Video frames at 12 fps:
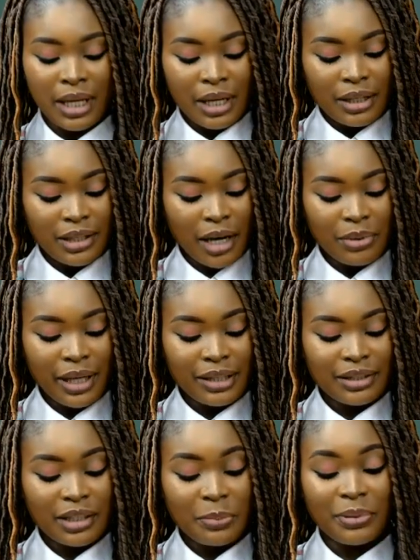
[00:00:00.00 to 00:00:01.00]
Now,
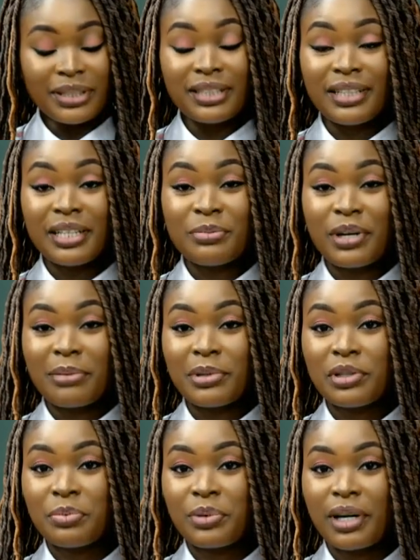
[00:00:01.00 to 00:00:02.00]
yesterday, the President
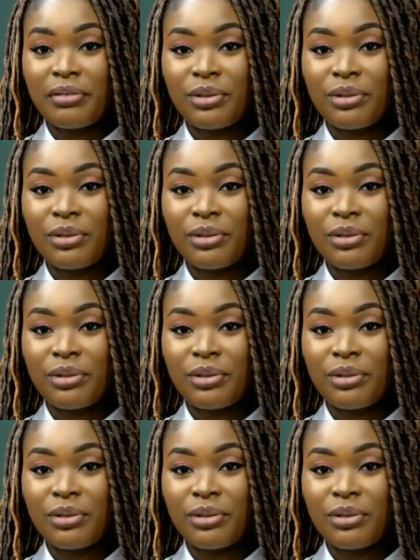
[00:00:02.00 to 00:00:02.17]
Muhammadu Buhari